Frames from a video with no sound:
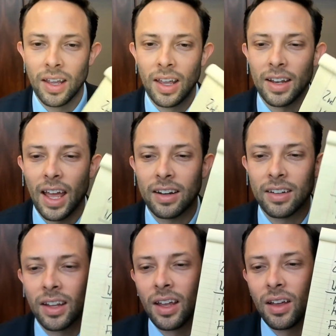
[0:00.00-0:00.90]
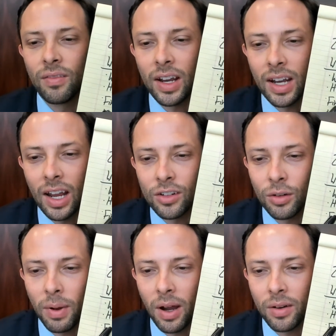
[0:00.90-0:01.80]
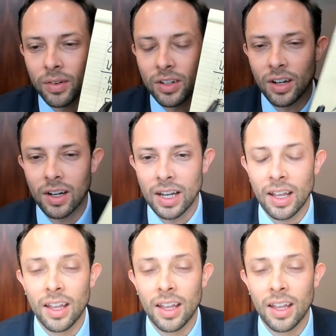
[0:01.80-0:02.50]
Next, financial power of attorney.